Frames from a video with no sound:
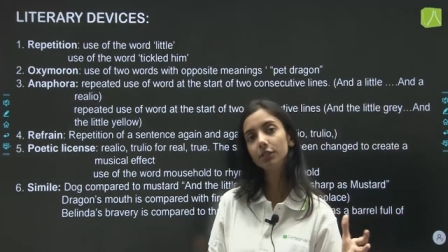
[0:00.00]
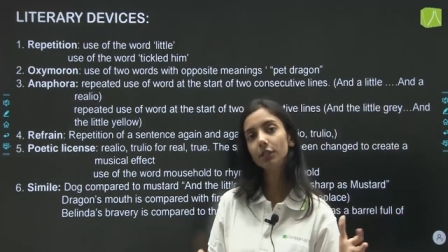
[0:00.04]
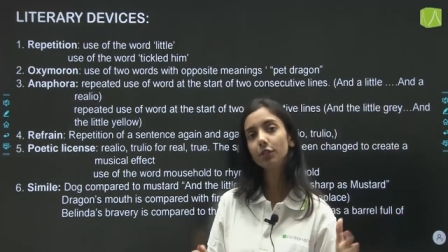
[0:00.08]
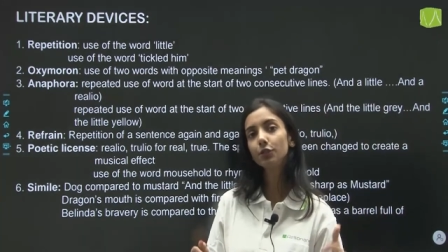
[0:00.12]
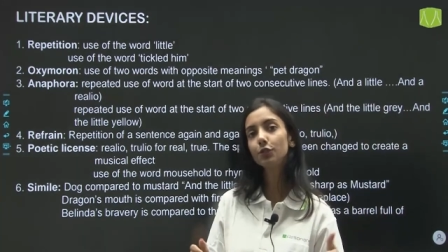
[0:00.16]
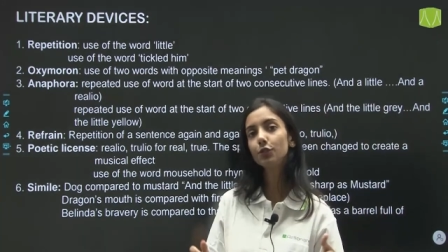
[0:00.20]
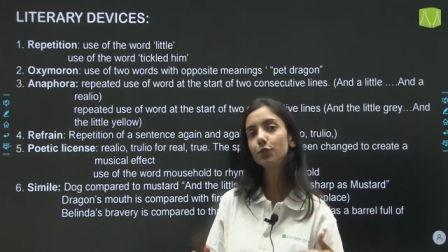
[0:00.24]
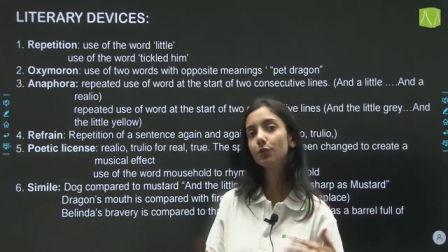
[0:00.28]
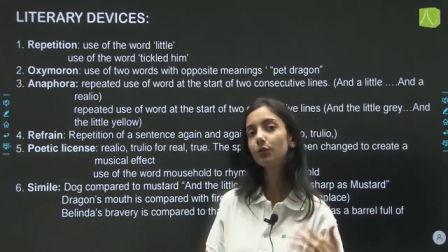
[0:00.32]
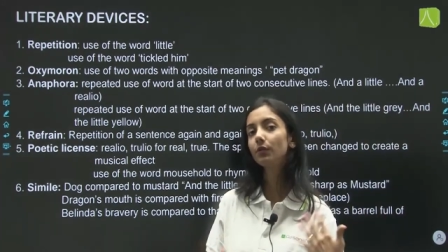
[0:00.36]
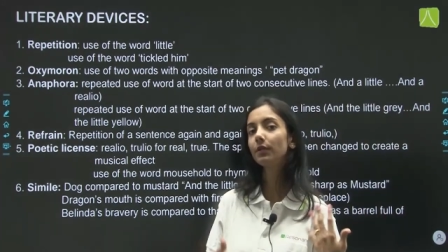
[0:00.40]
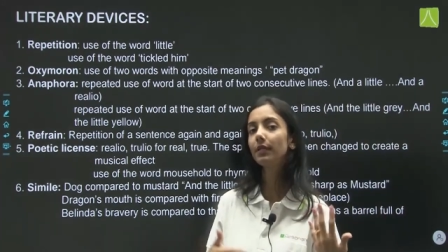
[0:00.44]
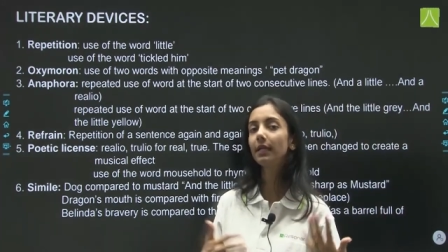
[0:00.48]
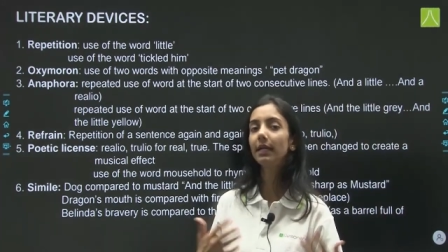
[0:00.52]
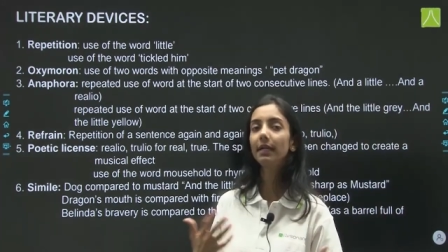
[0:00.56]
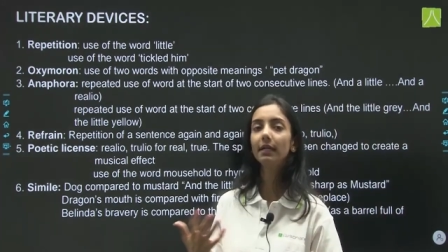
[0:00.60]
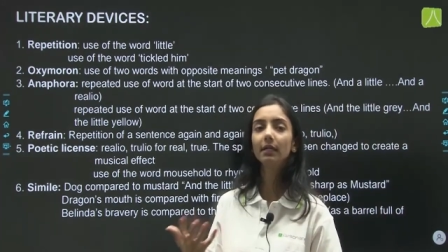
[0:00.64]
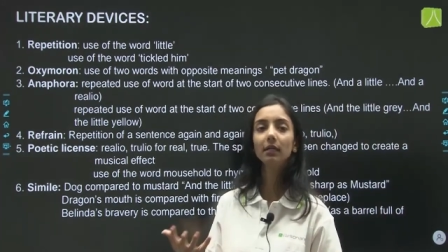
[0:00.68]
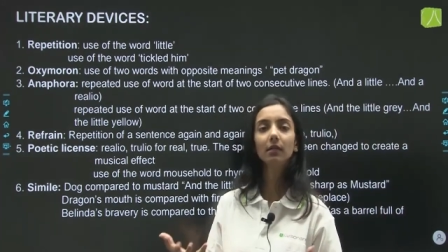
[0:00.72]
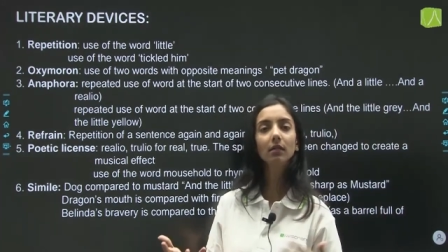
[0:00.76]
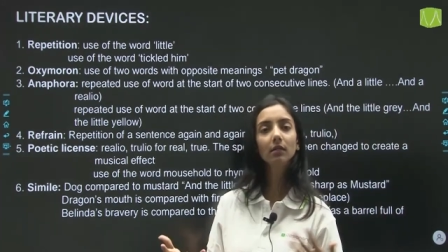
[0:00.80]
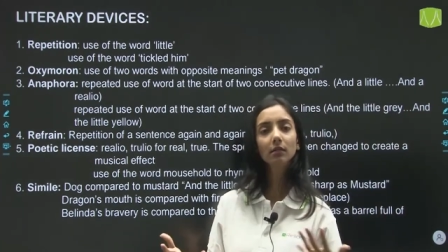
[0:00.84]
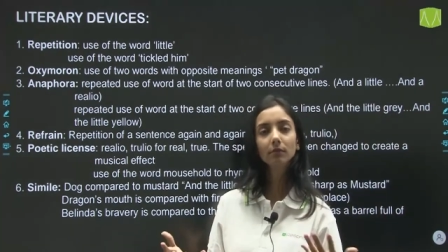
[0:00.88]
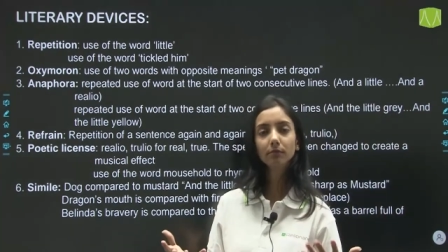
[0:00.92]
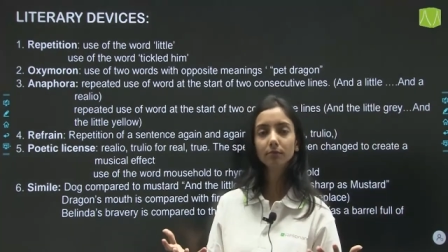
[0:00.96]
just to
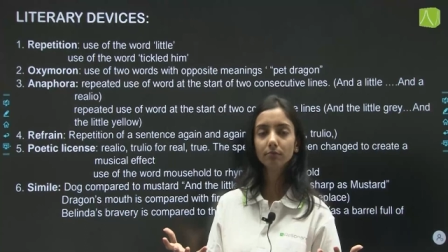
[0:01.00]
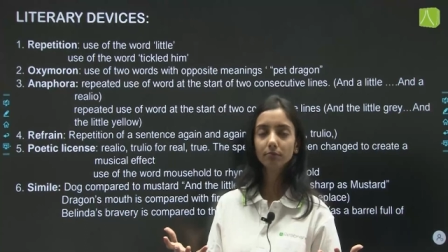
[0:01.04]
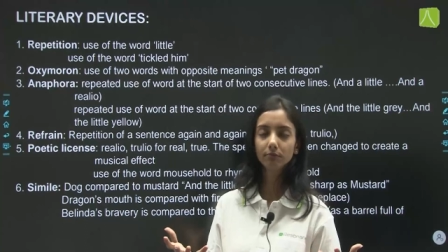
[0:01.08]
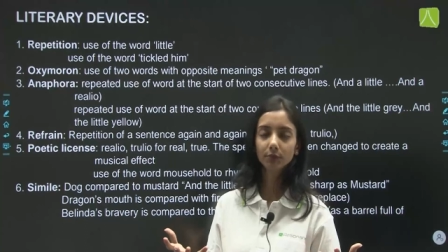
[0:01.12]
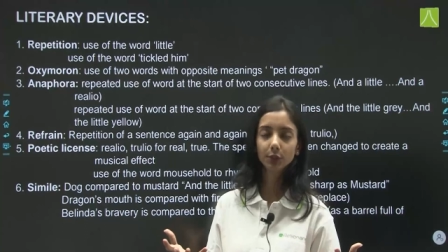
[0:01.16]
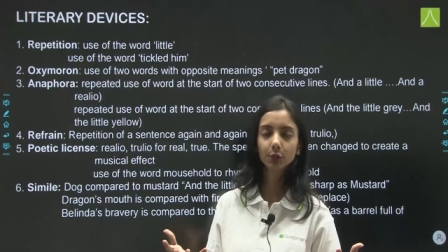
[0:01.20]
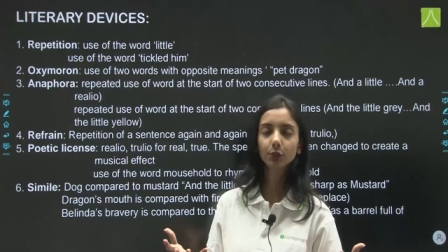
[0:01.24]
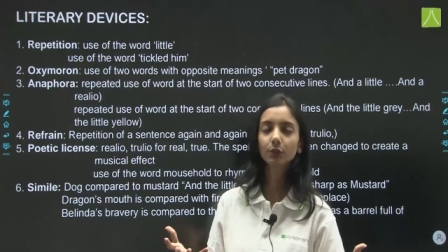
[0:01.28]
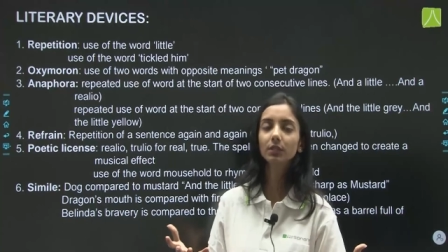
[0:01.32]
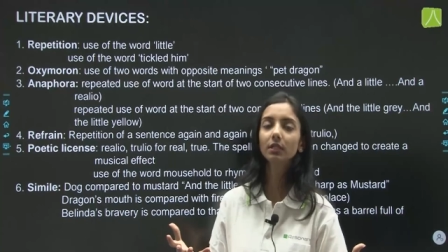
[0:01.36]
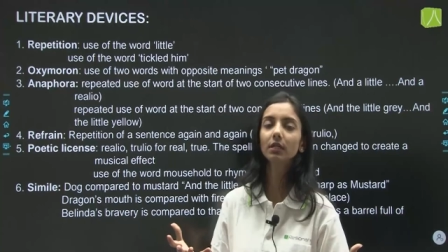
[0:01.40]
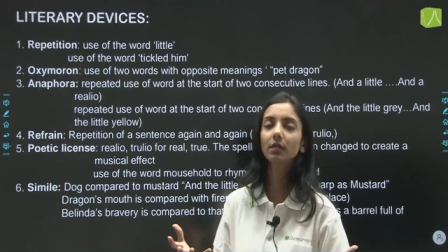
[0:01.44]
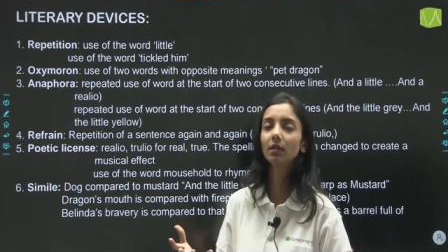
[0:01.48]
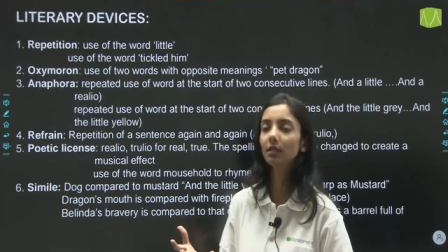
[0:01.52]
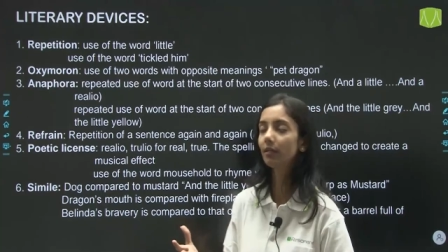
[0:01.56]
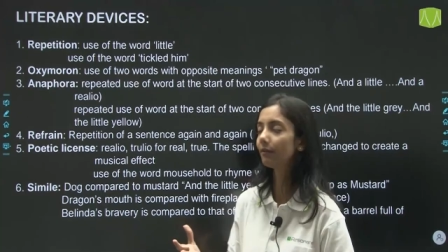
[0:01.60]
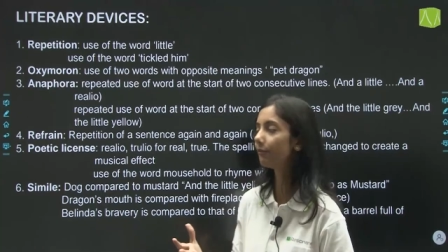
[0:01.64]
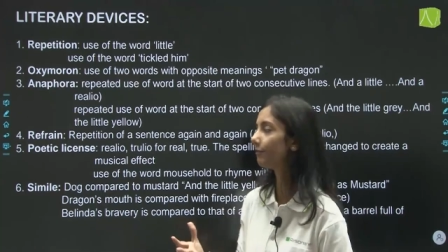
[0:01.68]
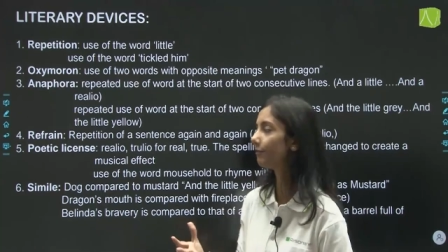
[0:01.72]
create a musical